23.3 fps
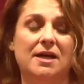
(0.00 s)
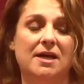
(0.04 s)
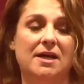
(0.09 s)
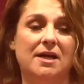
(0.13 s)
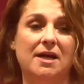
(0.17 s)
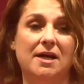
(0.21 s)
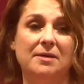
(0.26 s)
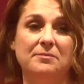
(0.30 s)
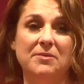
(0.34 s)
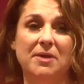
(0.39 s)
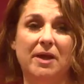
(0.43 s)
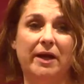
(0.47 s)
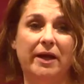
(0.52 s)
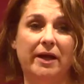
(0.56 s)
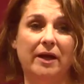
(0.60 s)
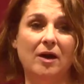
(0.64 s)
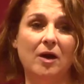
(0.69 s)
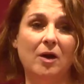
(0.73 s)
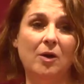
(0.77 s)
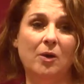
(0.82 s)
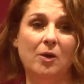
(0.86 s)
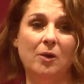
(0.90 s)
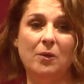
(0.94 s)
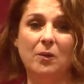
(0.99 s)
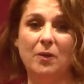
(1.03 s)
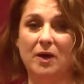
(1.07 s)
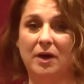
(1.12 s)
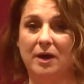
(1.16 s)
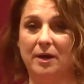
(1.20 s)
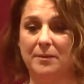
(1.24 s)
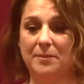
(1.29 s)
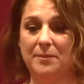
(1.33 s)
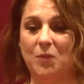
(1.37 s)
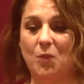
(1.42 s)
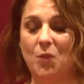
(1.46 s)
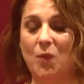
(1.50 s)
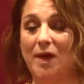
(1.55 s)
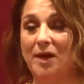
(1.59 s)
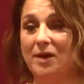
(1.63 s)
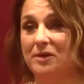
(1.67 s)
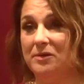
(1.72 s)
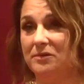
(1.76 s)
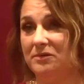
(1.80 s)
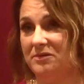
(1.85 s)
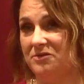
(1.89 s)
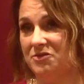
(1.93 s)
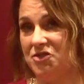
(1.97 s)
And I'm like,
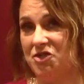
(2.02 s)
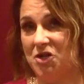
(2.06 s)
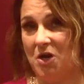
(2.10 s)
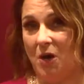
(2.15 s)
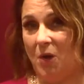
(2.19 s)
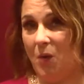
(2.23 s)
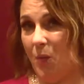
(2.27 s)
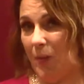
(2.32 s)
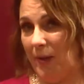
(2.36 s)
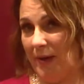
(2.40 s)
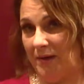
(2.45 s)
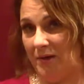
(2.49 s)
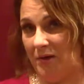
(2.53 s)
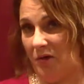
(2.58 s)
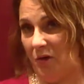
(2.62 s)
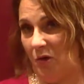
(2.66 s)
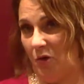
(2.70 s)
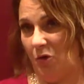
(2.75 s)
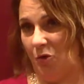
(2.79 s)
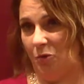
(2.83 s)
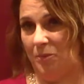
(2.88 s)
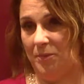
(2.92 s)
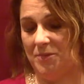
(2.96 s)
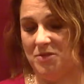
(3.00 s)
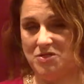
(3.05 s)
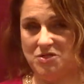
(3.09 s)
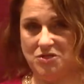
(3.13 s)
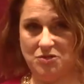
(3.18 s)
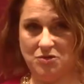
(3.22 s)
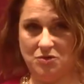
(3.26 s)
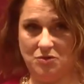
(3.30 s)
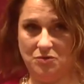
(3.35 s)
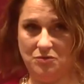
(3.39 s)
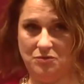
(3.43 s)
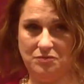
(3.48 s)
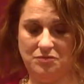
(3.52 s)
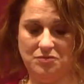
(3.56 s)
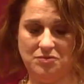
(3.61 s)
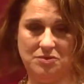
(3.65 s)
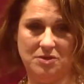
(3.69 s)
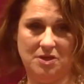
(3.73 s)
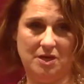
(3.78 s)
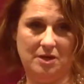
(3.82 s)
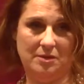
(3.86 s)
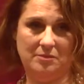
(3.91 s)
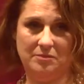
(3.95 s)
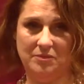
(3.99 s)
well, Joe went home
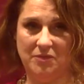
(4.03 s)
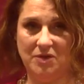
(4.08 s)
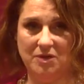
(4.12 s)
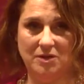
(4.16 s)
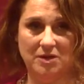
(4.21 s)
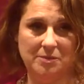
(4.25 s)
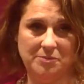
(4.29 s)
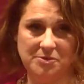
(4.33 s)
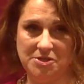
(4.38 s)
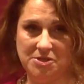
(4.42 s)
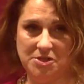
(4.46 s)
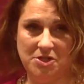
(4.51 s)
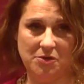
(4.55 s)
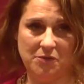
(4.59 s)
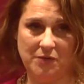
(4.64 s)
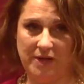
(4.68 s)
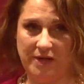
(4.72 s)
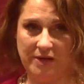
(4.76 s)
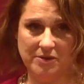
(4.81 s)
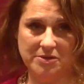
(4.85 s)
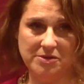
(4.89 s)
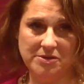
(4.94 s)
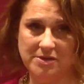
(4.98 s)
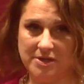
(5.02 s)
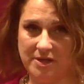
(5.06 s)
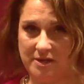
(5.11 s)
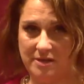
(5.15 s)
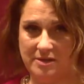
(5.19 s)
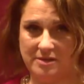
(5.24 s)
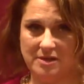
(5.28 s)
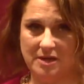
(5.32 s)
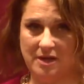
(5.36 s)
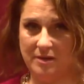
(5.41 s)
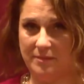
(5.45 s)
to clip his toenails, and